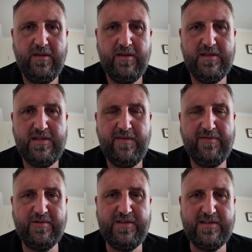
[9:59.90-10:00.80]
The
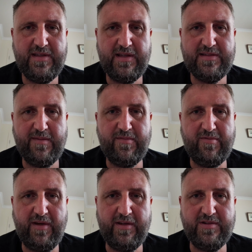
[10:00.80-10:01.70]
C46
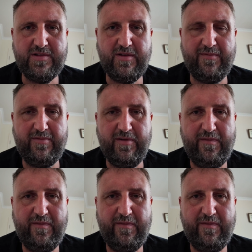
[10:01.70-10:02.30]
M3 had just gone for a